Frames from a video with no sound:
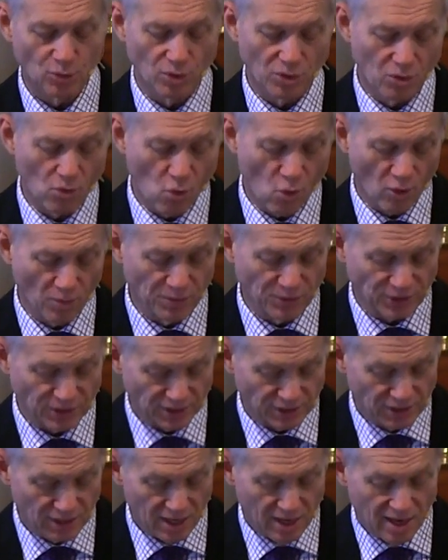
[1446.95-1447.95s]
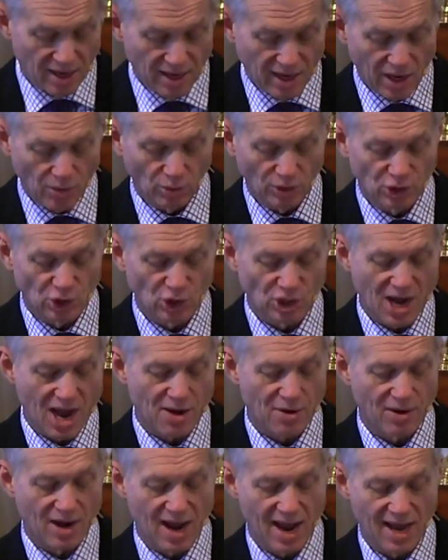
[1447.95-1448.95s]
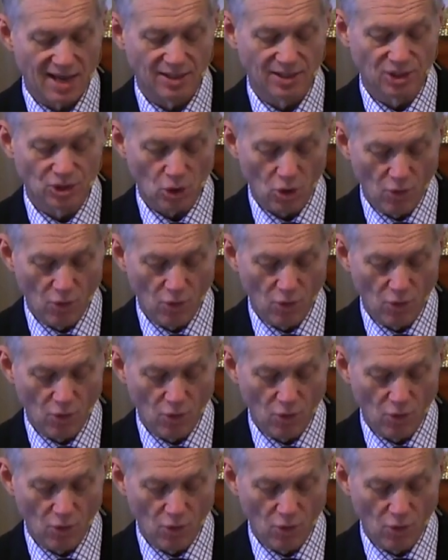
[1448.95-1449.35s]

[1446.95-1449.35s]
with corpses. He will shatter heads